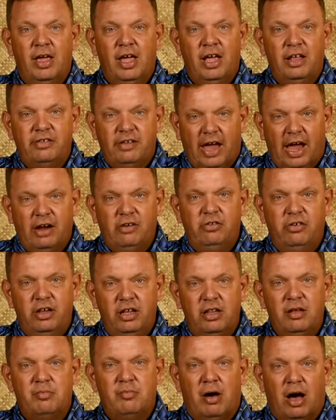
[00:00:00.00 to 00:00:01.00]
It's actually
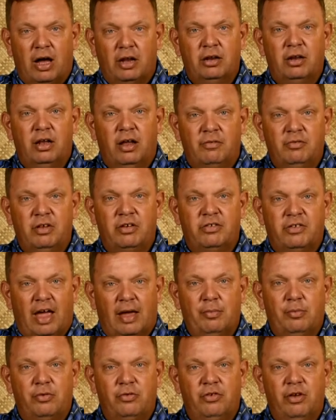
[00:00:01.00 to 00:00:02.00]
the model of
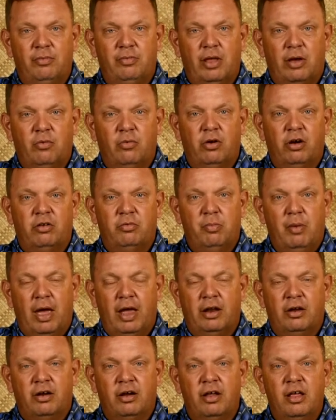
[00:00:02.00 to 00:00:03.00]
discipleship that works
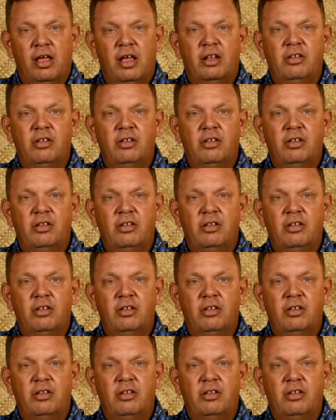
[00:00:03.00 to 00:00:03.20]
better